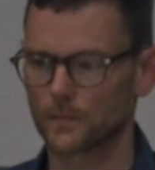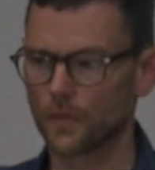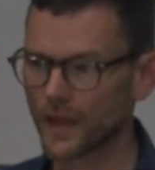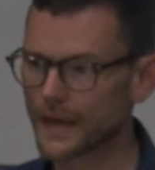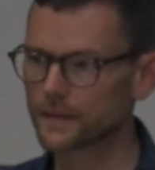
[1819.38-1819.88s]

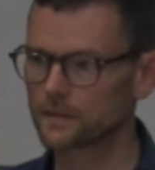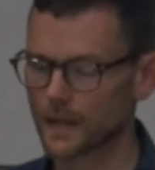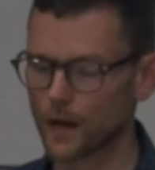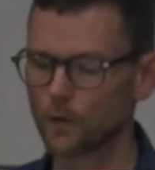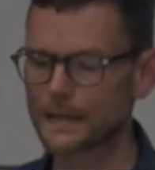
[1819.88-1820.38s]
Things
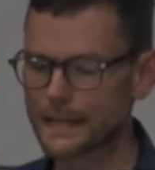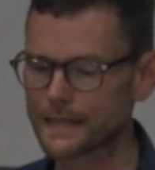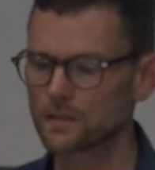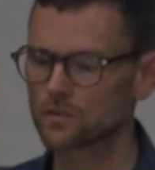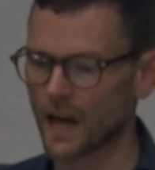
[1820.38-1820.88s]
now
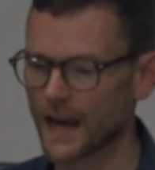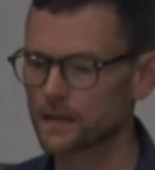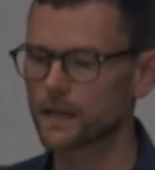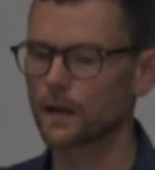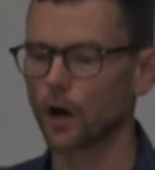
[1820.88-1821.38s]
need
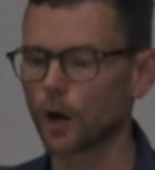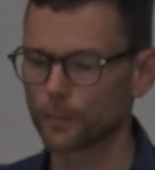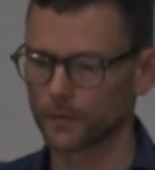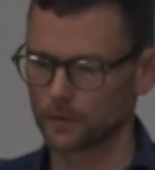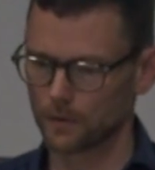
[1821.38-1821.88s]
tightening
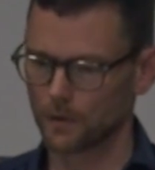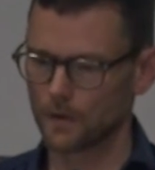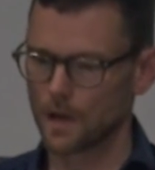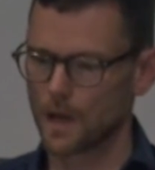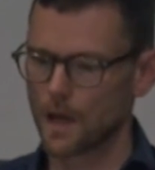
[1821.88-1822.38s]
up,
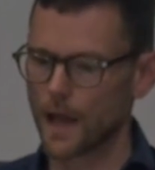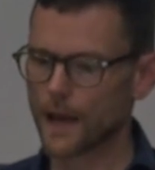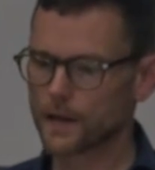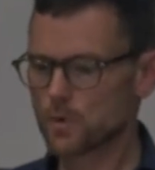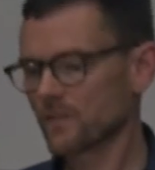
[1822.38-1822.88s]

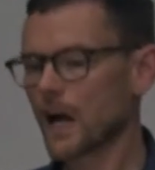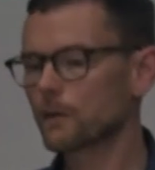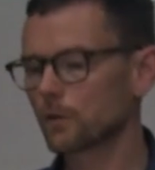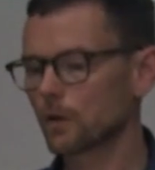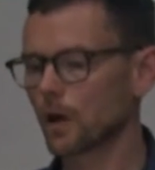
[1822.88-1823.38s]
and a
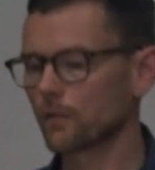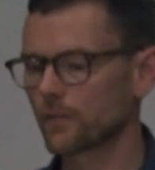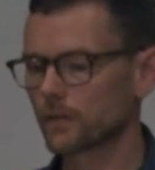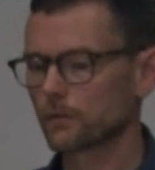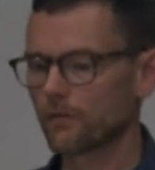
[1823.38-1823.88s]
revival of
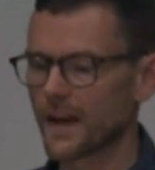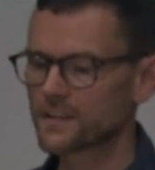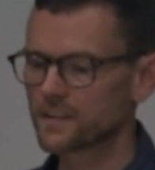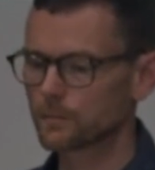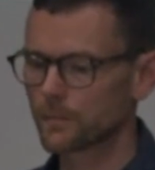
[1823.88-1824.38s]

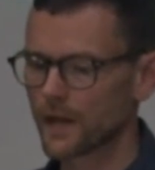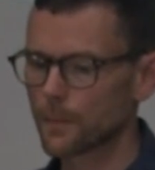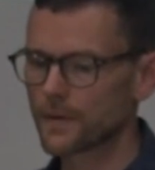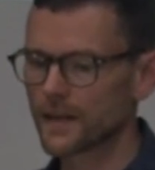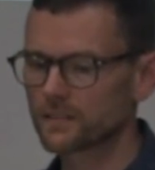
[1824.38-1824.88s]
fascism
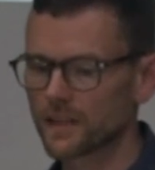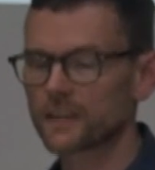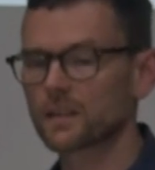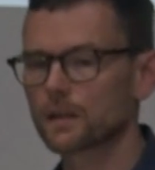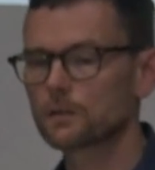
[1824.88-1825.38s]
appears
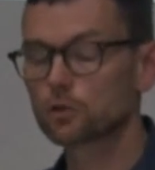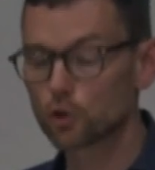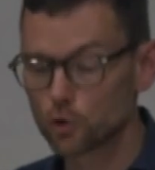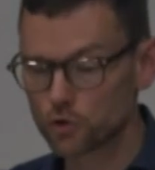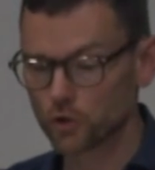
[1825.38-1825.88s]
as a
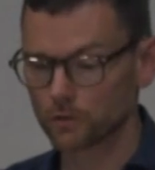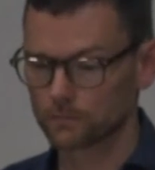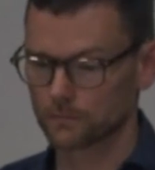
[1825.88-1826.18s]
solution.